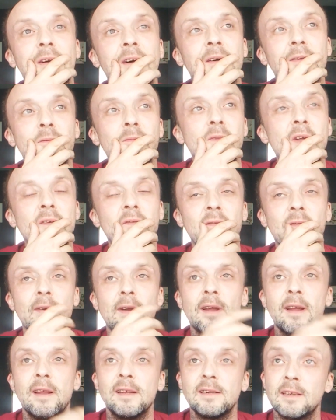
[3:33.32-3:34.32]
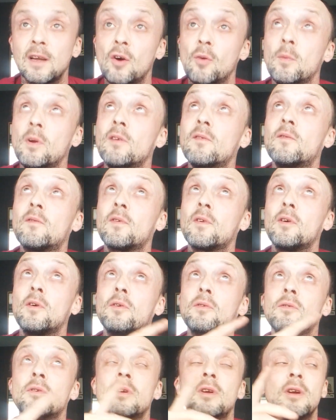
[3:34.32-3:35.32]
I'll never forget his helmet
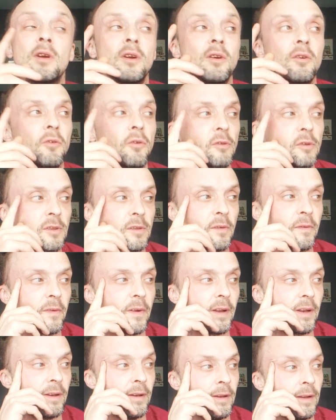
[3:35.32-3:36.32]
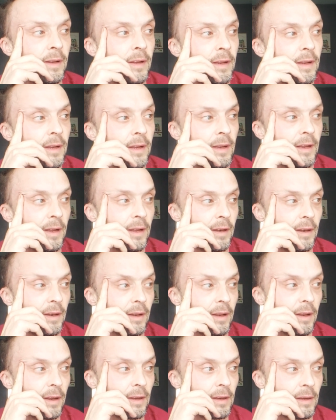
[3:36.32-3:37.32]
flew across the thing,
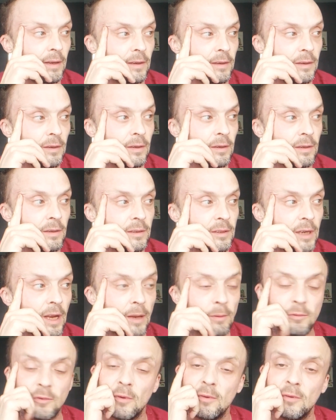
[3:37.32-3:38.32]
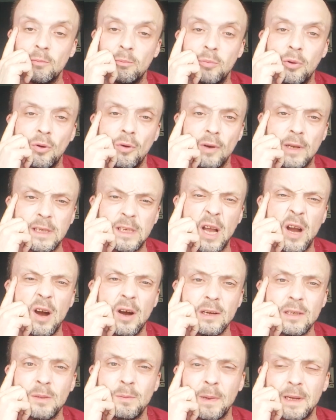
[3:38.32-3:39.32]
and uh, James was put on his
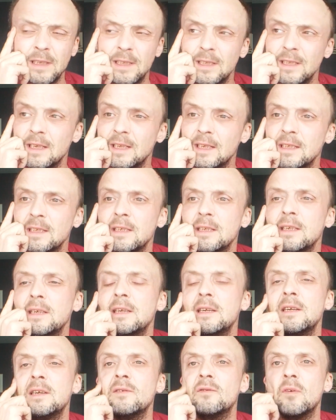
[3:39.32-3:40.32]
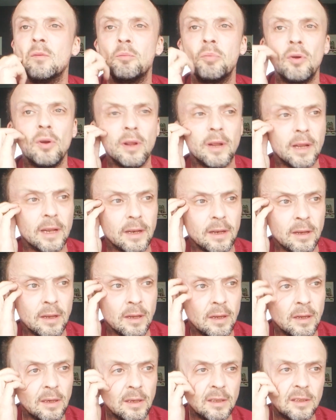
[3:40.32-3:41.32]
ass basically for bullying
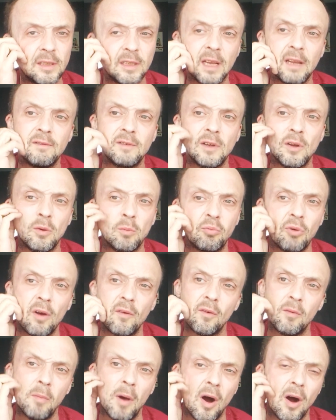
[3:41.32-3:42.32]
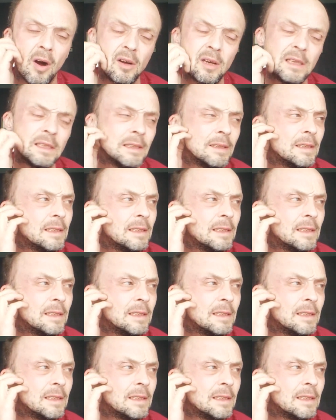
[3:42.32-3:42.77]
Steve's little brother Mark.